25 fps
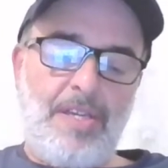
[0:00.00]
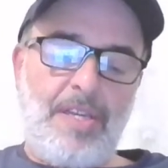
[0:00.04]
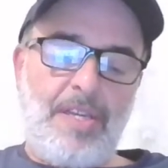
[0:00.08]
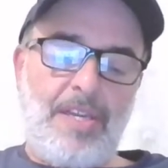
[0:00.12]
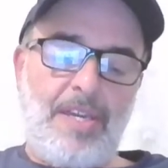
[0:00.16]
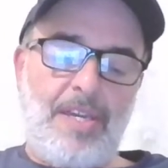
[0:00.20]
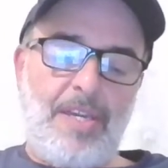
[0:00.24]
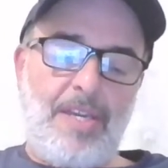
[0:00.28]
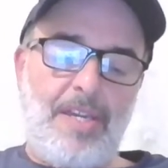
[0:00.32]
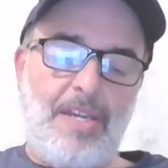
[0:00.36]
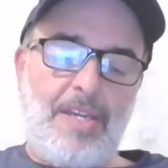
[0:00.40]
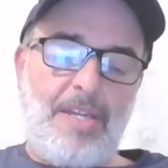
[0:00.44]

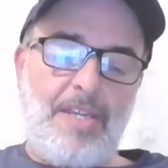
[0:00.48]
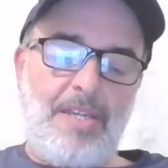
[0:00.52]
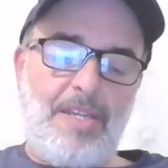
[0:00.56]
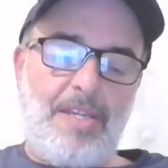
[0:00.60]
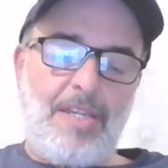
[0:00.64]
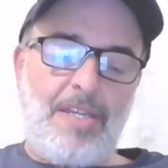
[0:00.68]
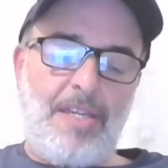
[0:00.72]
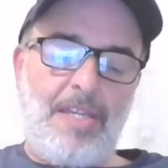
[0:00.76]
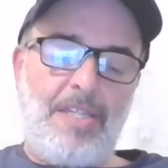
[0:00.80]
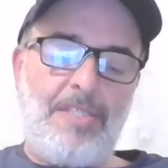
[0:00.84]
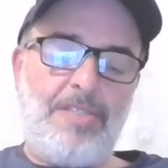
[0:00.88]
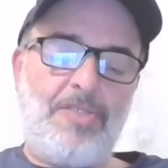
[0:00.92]
Okay,
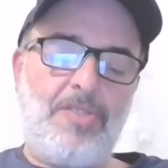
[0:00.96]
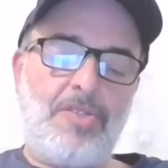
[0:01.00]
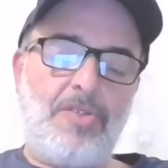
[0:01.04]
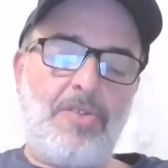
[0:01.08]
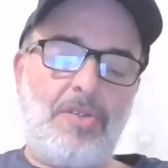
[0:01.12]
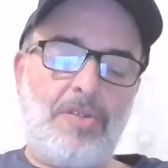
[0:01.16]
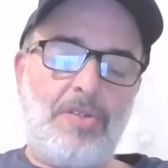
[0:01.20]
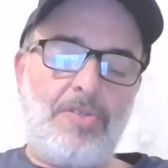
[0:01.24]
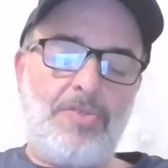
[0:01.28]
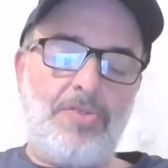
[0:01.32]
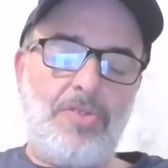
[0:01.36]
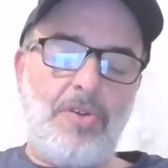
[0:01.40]
he's
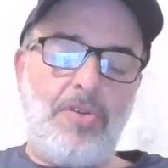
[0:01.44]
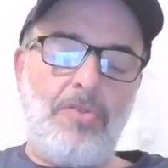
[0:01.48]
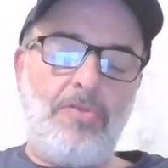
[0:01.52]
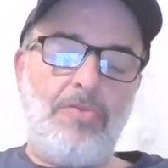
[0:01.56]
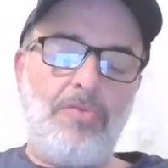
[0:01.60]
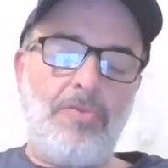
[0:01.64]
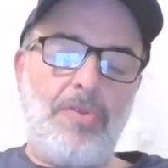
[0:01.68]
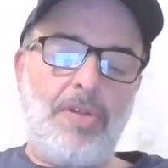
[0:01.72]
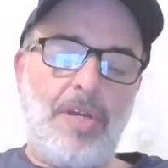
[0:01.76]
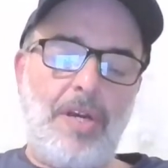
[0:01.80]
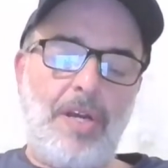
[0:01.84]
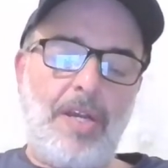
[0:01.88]

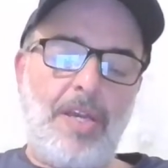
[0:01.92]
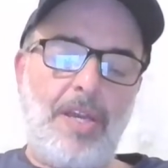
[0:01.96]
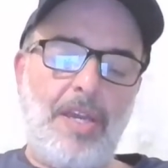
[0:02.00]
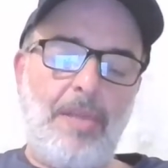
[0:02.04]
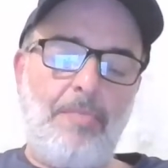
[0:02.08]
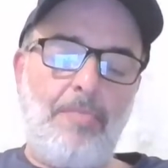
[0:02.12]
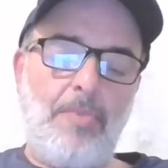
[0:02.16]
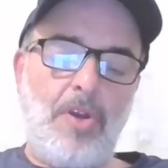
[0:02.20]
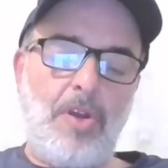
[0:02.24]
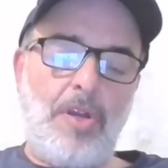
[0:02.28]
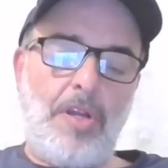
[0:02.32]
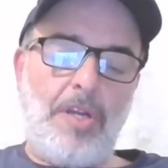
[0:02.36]
known,
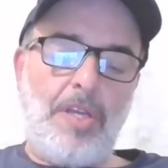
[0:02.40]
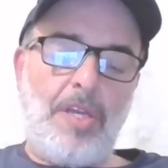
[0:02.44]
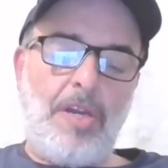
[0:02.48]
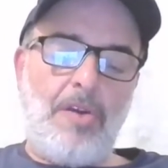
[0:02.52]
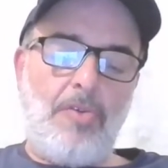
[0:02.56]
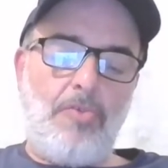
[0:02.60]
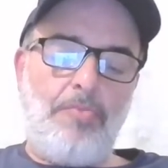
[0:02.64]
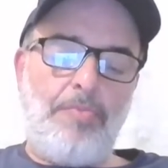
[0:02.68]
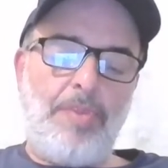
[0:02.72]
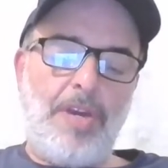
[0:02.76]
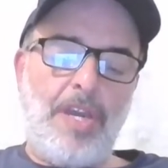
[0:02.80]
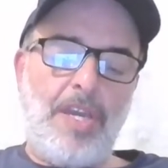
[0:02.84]

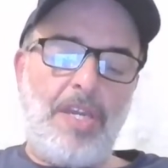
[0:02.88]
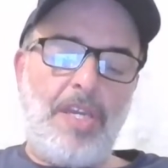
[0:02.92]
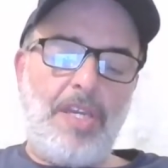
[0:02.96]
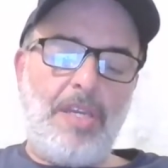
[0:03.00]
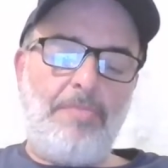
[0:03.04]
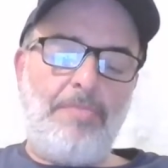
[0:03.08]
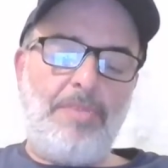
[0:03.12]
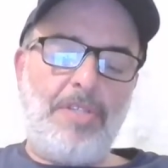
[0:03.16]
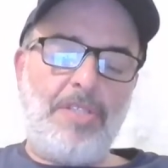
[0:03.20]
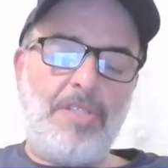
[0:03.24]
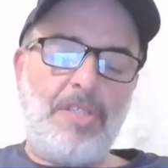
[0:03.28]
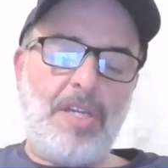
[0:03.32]

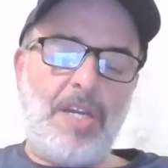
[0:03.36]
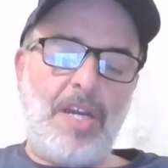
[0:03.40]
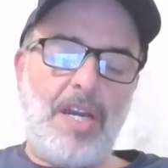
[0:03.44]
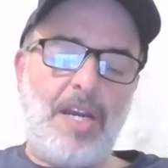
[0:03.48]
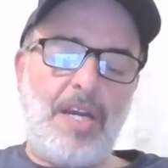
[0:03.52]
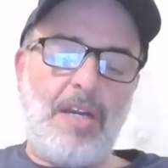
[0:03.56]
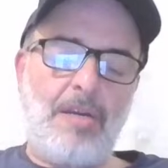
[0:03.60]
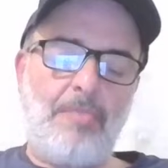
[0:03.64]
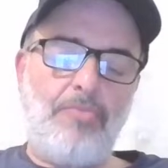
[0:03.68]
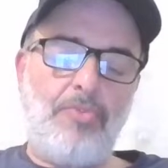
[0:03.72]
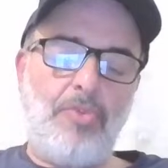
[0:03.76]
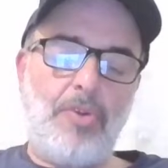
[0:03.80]
Ubay ibn
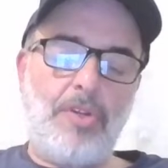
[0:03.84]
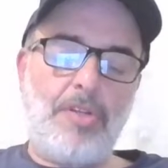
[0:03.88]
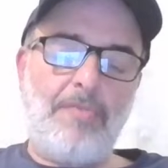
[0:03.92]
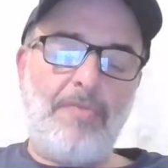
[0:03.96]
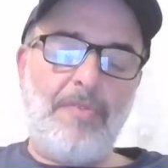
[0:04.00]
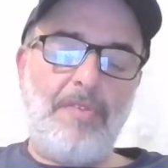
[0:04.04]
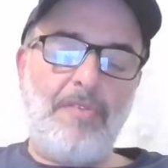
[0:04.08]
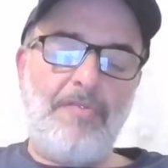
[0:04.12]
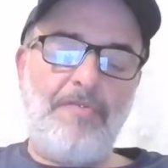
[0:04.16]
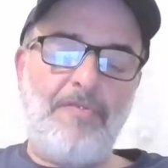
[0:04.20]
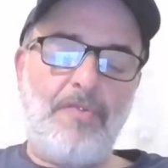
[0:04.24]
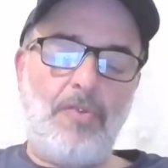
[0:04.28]
Kaab, one
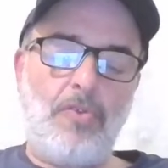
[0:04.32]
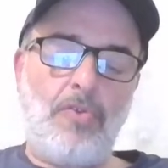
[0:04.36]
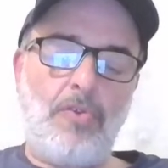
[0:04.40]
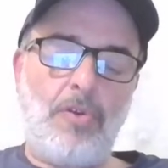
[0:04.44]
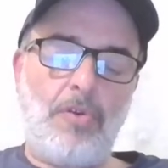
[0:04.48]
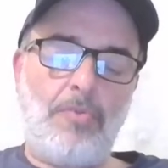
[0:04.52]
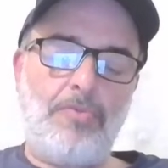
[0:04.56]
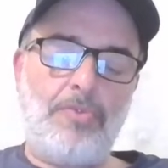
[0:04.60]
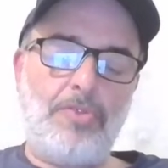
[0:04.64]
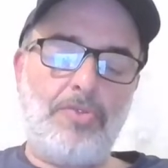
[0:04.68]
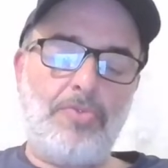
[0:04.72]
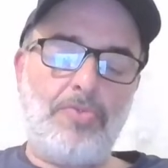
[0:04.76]
of the
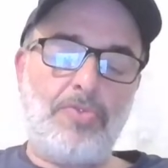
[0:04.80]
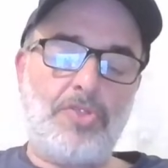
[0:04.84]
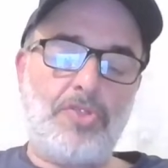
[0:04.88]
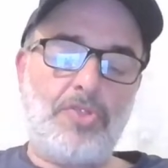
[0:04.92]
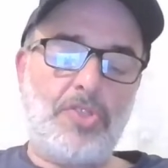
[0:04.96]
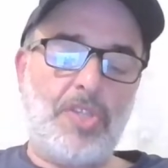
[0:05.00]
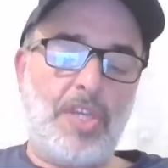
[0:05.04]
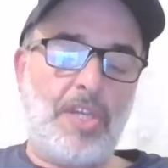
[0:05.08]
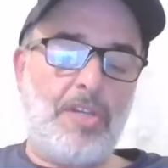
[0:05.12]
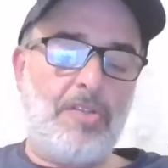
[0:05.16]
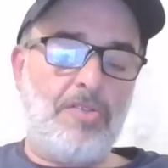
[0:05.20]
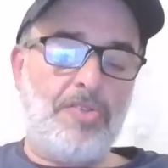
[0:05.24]
four, which was
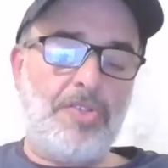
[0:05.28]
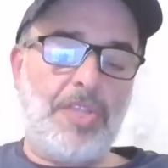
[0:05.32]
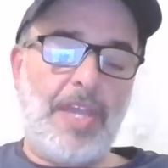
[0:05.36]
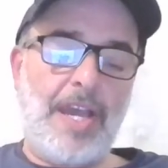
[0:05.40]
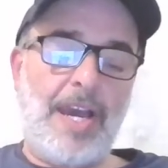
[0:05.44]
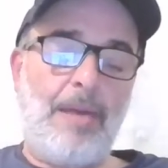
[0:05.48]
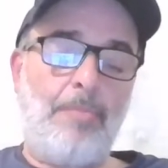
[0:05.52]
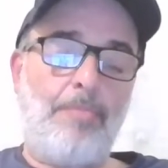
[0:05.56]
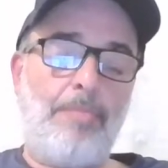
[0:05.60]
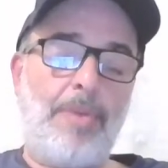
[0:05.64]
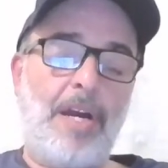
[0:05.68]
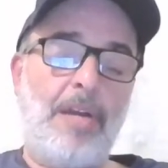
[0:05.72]
singled
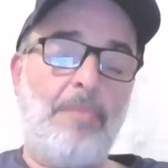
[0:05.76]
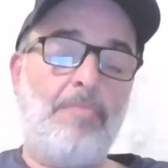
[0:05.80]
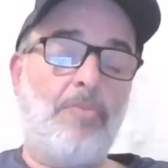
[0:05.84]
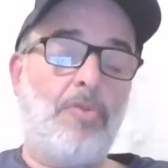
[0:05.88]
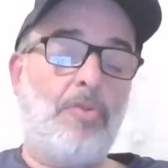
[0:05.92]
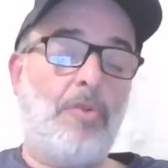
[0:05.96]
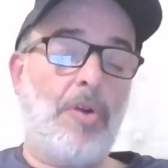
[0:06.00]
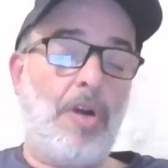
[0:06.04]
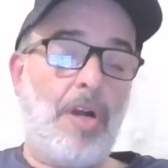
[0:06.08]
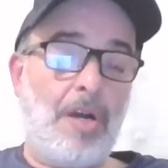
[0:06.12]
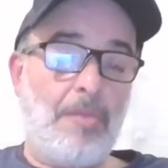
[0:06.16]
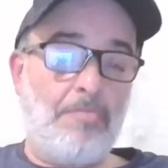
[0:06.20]
out by
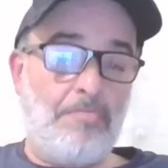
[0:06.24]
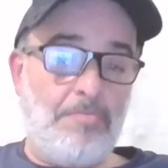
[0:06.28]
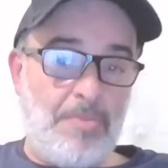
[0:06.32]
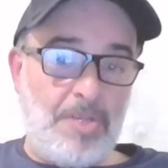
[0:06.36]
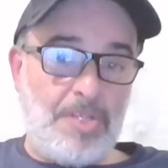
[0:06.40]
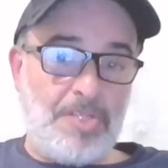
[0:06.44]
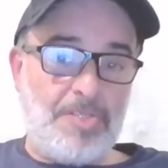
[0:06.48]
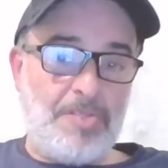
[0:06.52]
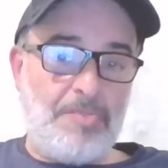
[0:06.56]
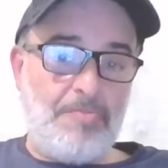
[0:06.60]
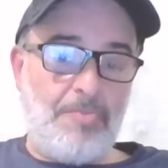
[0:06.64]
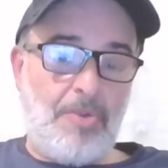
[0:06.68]

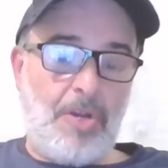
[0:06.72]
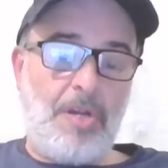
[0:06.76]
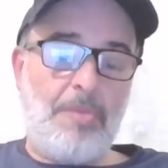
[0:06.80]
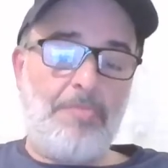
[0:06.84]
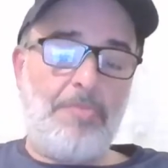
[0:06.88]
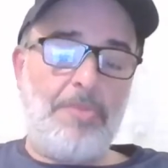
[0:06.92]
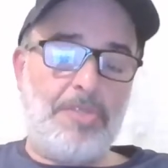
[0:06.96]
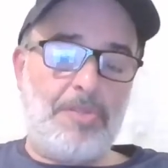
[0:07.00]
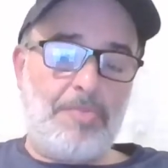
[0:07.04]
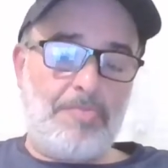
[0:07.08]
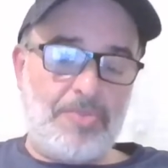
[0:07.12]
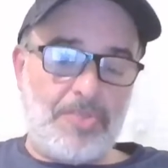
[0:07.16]
Muhammad.
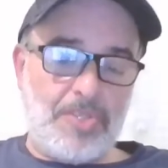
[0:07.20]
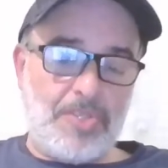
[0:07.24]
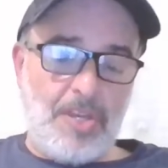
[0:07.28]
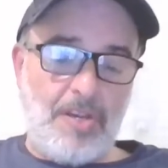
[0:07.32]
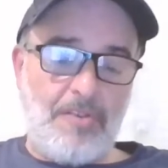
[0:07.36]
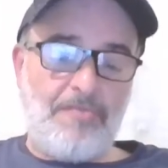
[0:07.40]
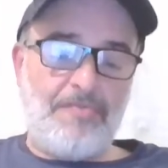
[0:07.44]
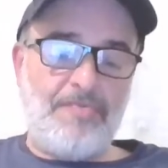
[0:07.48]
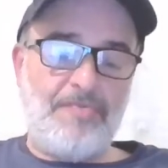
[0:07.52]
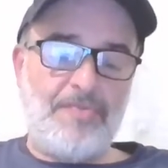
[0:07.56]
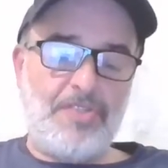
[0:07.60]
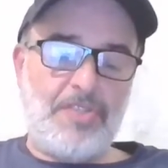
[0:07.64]
Muhammad
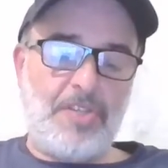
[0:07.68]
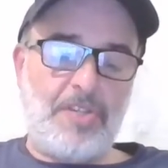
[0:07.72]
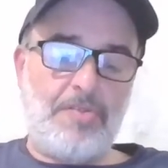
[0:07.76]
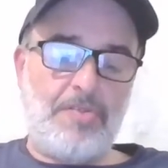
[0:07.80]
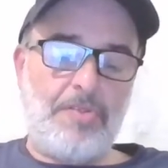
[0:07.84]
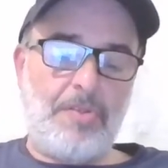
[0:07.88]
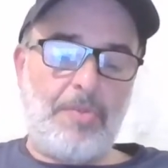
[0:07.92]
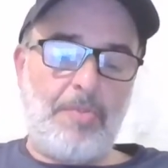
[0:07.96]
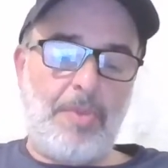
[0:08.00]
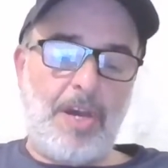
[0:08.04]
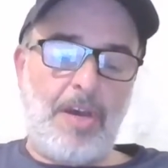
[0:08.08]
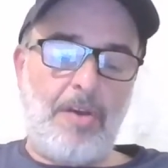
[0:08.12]
himself
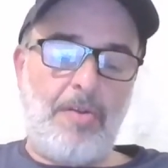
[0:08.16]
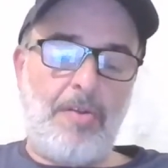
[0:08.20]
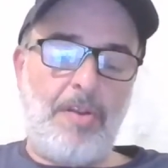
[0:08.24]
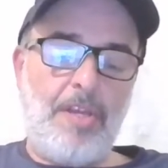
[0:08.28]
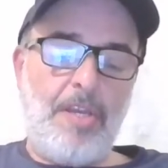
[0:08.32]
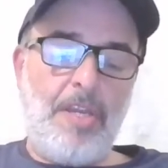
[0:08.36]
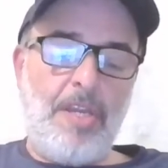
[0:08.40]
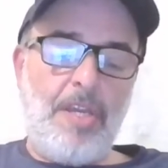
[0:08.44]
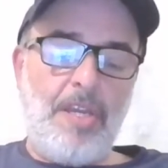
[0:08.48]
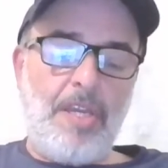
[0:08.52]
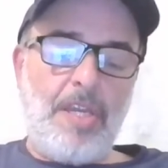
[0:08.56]
singled them out.